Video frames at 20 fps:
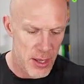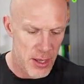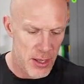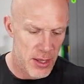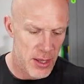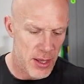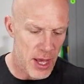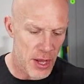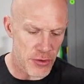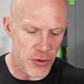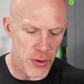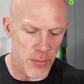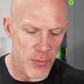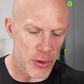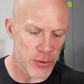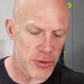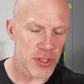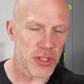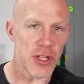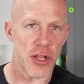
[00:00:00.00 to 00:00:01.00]

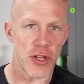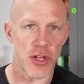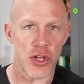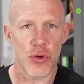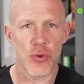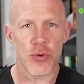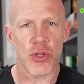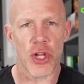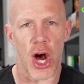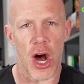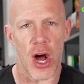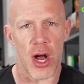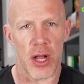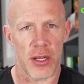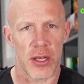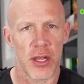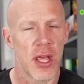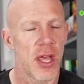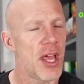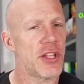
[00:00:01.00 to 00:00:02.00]
Ketramose, the New Dawn.
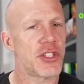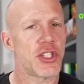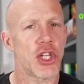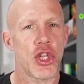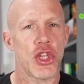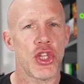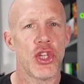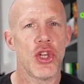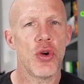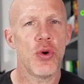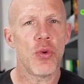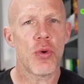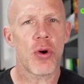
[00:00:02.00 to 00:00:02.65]
It's a new